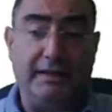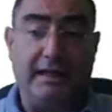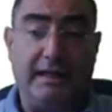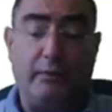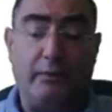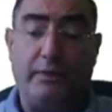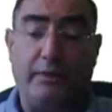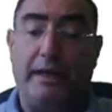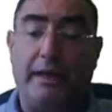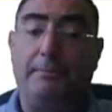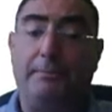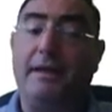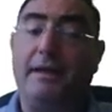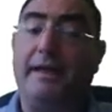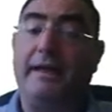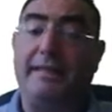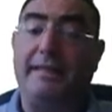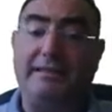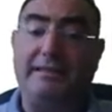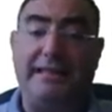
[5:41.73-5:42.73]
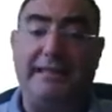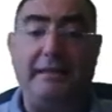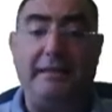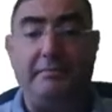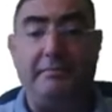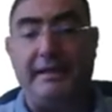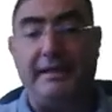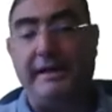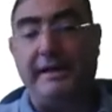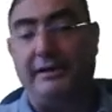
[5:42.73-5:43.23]
we apply the same
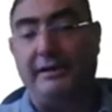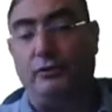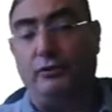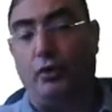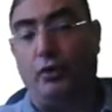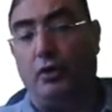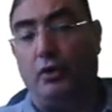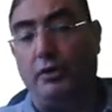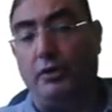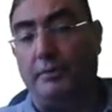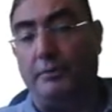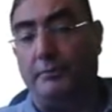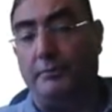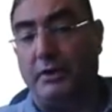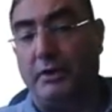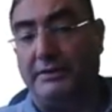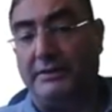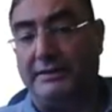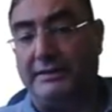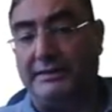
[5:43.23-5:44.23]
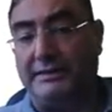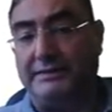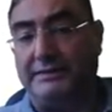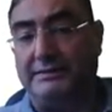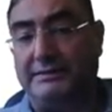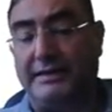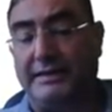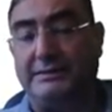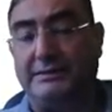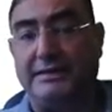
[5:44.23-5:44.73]
thing to all the processes
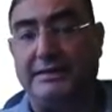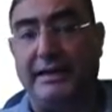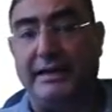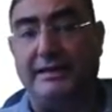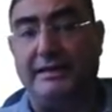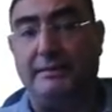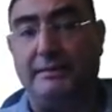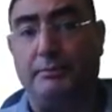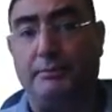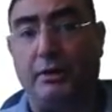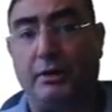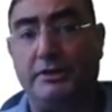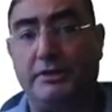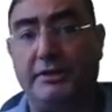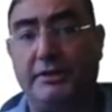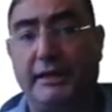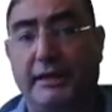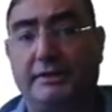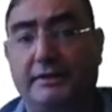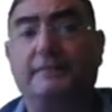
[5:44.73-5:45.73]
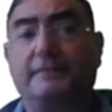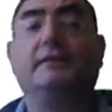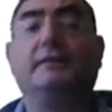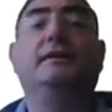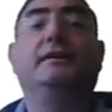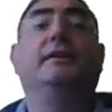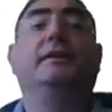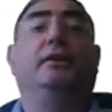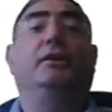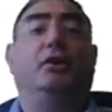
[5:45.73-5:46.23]
inside the project.
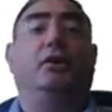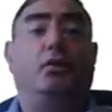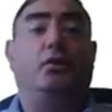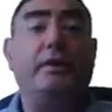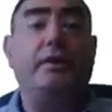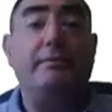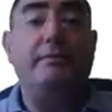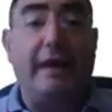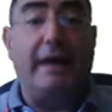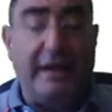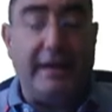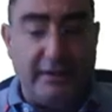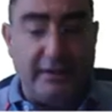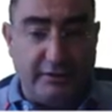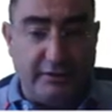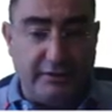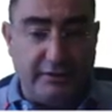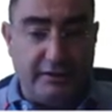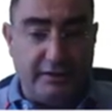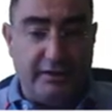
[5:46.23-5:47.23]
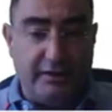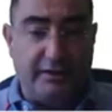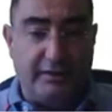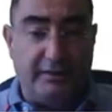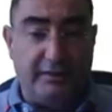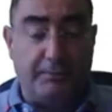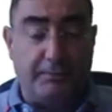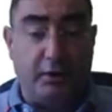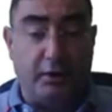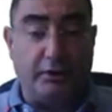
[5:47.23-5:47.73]
We manage
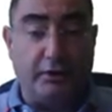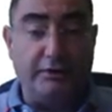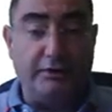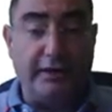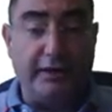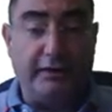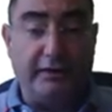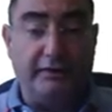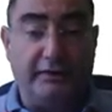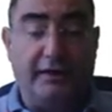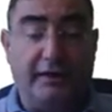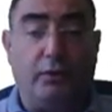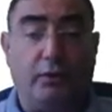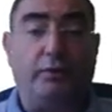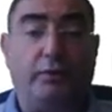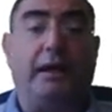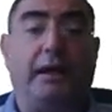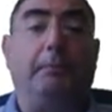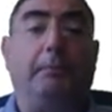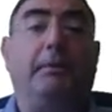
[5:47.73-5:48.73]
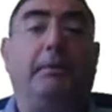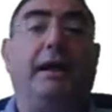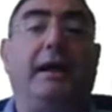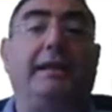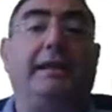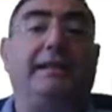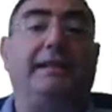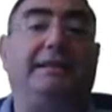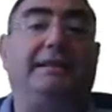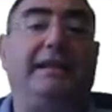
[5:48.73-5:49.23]
the project, we apply
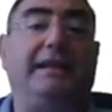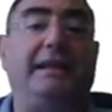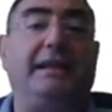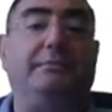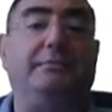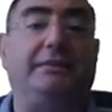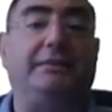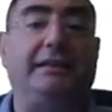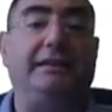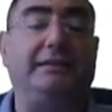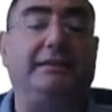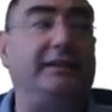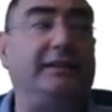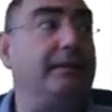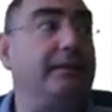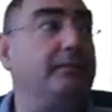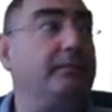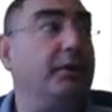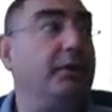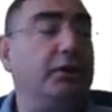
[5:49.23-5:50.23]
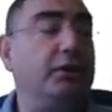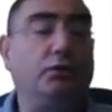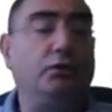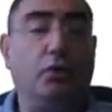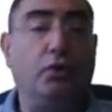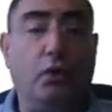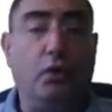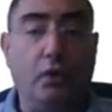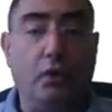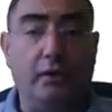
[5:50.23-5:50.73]
the same system to
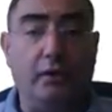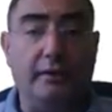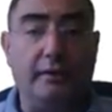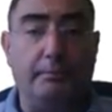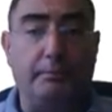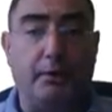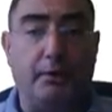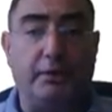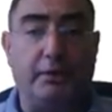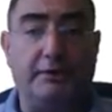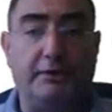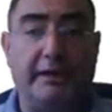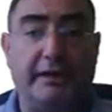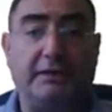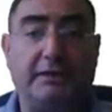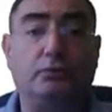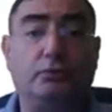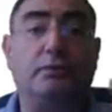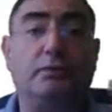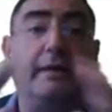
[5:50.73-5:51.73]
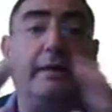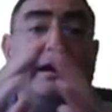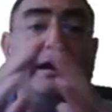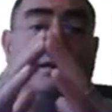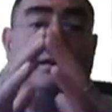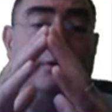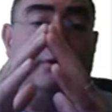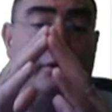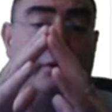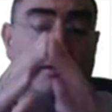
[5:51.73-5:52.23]
all the projects, we
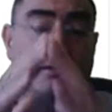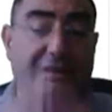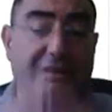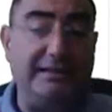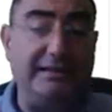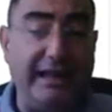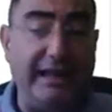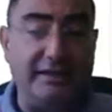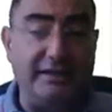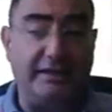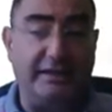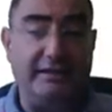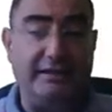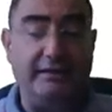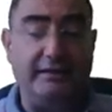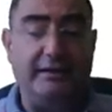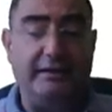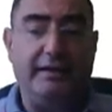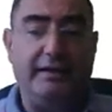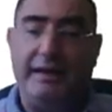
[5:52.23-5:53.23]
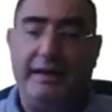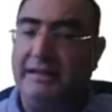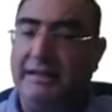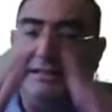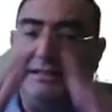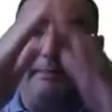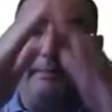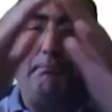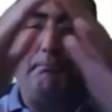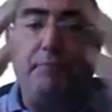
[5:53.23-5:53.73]
manage the organization.
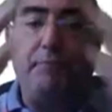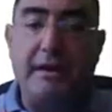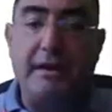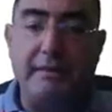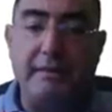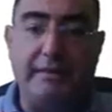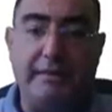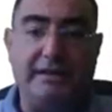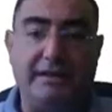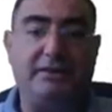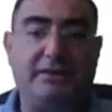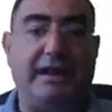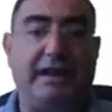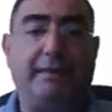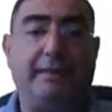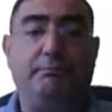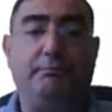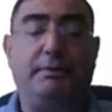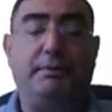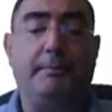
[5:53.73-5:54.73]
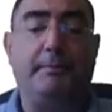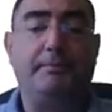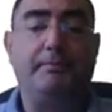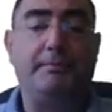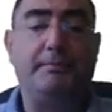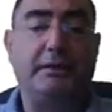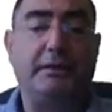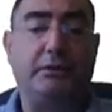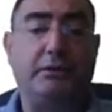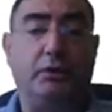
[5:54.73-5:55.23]
It's a pyramid shape.
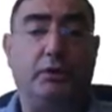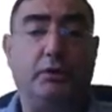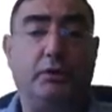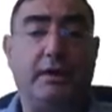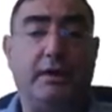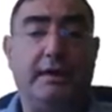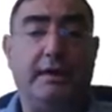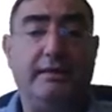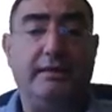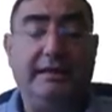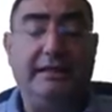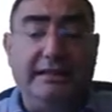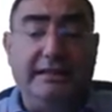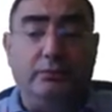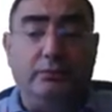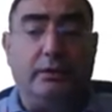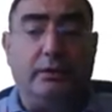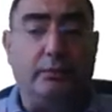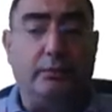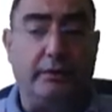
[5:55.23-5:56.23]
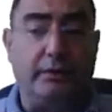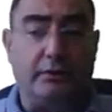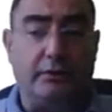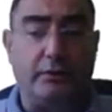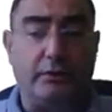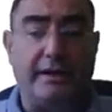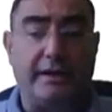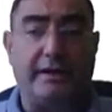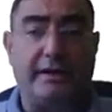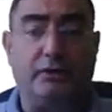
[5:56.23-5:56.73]
So this is what we're
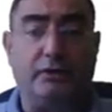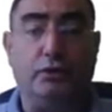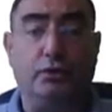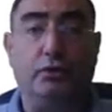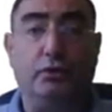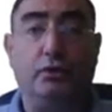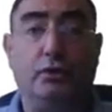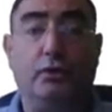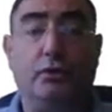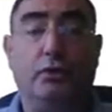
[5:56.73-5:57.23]
trying to do.